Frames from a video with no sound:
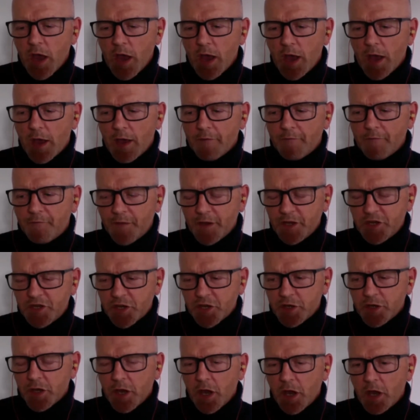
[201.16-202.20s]

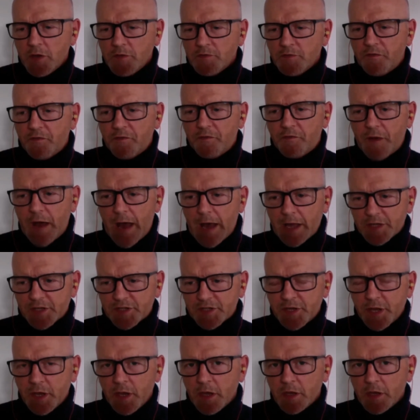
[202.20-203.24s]
efficient and
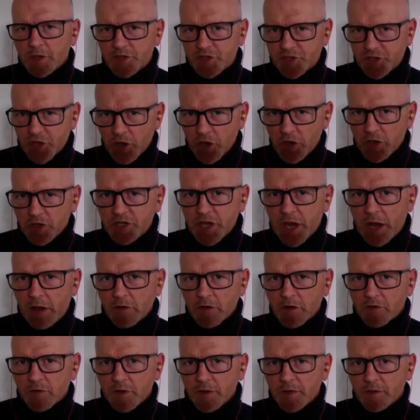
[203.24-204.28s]
fast search
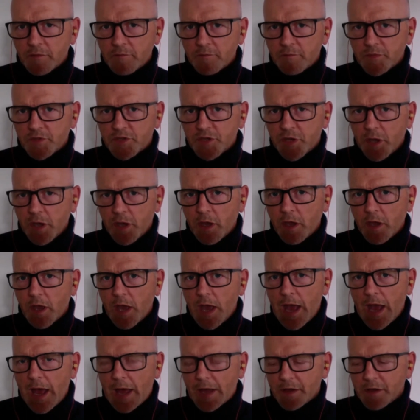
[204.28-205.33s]
algorithms
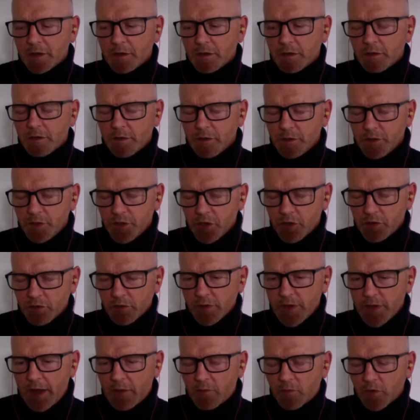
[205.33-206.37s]
and neural
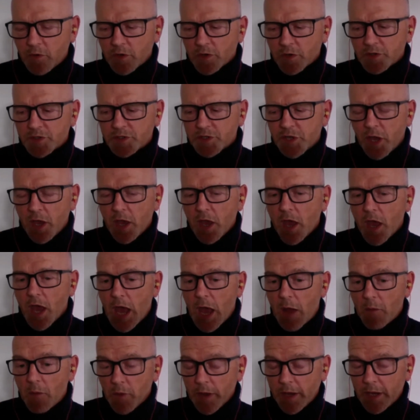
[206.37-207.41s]
networks.
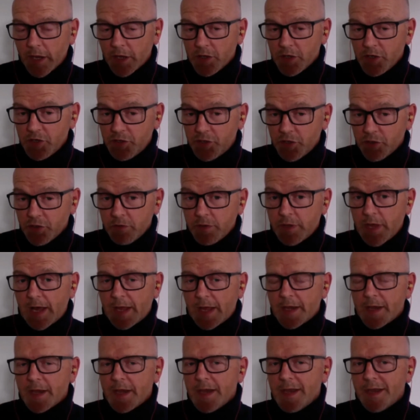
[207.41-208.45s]
And we can do
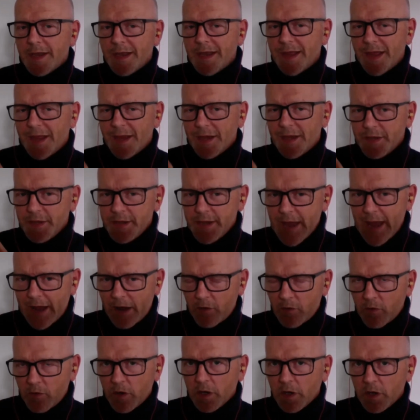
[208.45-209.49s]
that
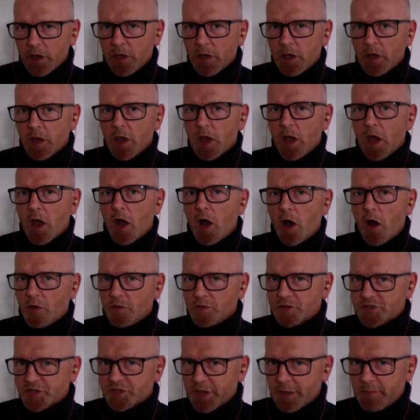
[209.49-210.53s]
now on
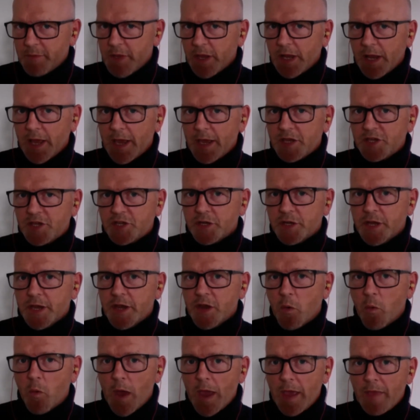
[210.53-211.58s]
simulation in
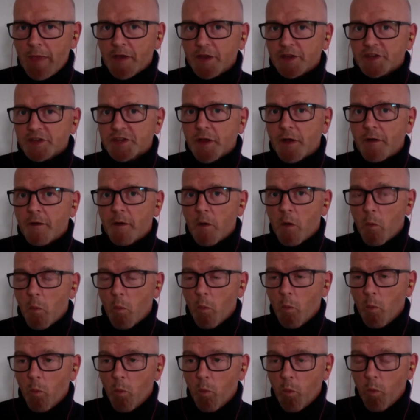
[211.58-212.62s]
a way that's
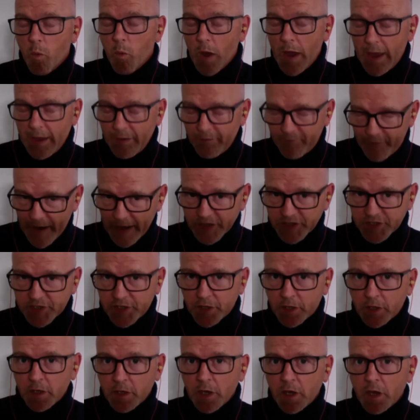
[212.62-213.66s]
way
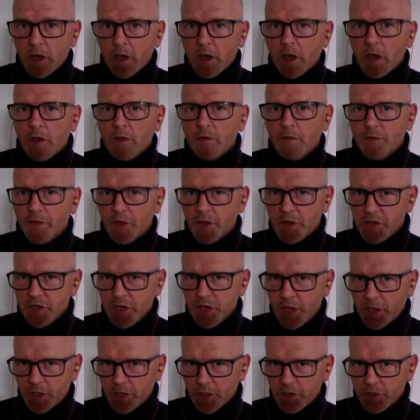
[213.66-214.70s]
faster than
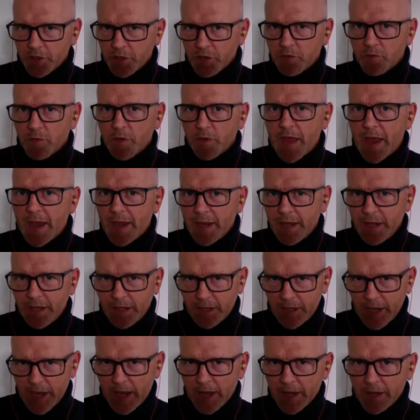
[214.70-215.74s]
you can do with any
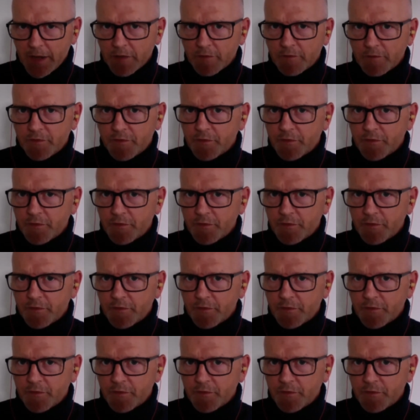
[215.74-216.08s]
kind of